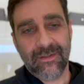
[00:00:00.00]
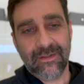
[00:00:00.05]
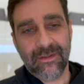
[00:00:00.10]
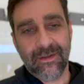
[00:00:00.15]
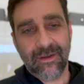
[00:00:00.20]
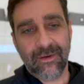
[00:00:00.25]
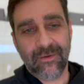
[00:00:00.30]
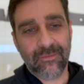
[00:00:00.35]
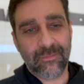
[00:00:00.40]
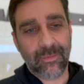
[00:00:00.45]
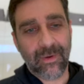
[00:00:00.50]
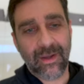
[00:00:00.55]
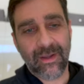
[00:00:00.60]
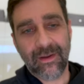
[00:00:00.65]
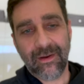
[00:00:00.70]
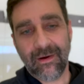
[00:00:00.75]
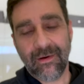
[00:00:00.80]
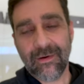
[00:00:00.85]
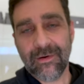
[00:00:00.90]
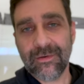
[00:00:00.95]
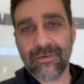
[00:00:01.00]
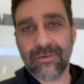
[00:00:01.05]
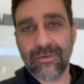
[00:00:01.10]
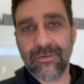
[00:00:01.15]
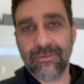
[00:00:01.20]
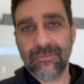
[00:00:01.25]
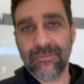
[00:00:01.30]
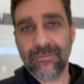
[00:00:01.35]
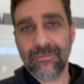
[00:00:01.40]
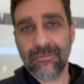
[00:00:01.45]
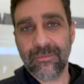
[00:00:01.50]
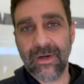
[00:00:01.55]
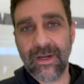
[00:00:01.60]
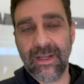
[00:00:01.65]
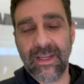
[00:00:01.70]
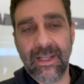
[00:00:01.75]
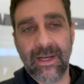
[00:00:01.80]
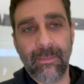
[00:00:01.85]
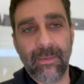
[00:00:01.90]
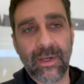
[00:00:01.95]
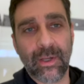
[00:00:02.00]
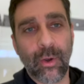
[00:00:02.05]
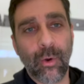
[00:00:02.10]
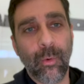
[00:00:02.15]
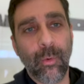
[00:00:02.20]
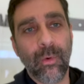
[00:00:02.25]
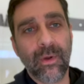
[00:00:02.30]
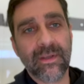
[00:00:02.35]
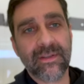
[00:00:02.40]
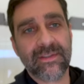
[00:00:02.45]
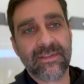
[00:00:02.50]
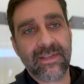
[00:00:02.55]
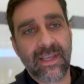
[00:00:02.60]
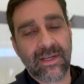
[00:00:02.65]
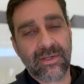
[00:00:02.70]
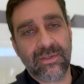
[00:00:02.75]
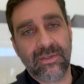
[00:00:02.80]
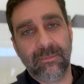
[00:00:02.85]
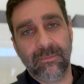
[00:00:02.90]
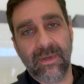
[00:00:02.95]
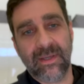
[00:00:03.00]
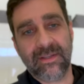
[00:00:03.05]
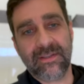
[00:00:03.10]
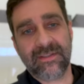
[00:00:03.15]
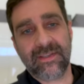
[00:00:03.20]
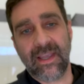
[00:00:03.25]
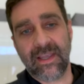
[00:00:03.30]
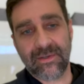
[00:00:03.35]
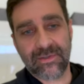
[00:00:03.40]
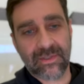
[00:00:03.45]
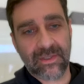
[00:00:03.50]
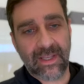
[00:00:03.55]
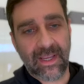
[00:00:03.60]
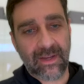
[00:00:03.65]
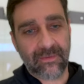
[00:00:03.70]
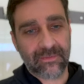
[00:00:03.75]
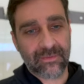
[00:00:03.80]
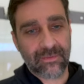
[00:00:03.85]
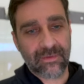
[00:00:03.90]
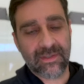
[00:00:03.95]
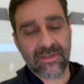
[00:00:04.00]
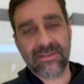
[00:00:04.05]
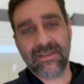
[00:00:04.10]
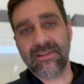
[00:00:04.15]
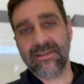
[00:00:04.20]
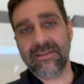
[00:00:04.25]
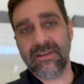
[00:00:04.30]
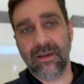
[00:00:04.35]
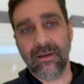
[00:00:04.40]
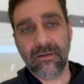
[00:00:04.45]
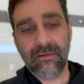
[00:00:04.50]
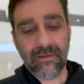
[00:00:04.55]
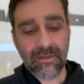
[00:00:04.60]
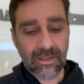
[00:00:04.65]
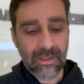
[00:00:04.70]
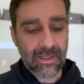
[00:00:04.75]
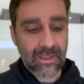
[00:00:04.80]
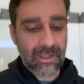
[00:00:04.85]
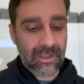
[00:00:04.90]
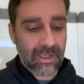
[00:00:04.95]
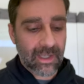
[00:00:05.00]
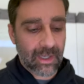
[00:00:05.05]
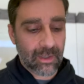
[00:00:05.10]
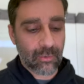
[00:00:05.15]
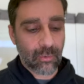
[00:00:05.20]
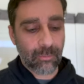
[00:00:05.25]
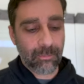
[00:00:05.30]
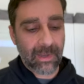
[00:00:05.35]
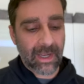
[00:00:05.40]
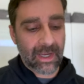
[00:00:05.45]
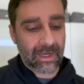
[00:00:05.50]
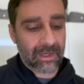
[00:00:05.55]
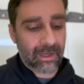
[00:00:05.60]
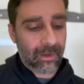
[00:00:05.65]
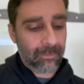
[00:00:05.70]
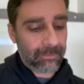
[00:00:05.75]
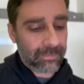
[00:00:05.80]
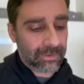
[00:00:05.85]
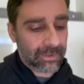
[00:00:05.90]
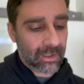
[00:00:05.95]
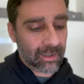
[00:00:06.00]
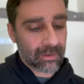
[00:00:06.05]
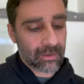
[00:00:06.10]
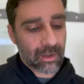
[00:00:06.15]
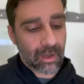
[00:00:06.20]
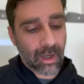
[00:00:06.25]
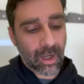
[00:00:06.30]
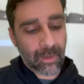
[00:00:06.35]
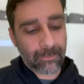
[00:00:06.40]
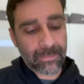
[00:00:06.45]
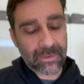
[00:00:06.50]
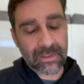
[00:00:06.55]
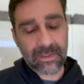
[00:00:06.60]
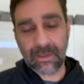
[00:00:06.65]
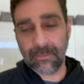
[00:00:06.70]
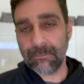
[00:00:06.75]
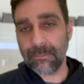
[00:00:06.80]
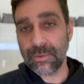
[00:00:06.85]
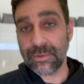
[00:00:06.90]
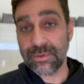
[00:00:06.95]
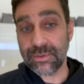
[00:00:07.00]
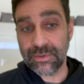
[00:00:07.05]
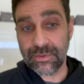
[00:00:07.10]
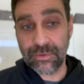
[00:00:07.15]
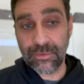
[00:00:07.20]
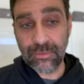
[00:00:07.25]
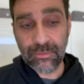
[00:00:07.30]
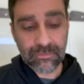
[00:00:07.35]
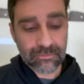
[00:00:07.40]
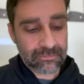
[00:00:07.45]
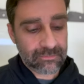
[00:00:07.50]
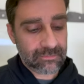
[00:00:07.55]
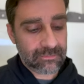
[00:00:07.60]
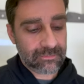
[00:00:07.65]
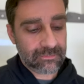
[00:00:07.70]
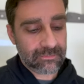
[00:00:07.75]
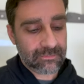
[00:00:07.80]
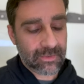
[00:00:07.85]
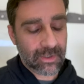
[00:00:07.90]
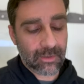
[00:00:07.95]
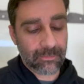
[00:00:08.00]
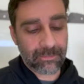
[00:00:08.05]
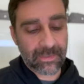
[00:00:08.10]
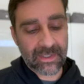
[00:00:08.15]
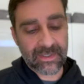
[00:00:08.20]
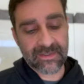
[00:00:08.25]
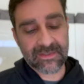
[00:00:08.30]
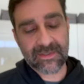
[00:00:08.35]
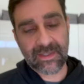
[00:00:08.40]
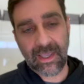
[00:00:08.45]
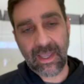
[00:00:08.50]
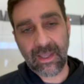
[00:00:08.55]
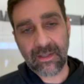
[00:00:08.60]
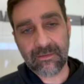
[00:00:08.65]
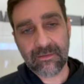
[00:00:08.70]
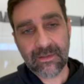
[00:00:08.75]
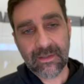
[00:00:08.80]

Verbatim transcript: of my article, right? And I'm gonna go section by section. After this is done, I'll go back up, I'll copy number two, I'll paste that,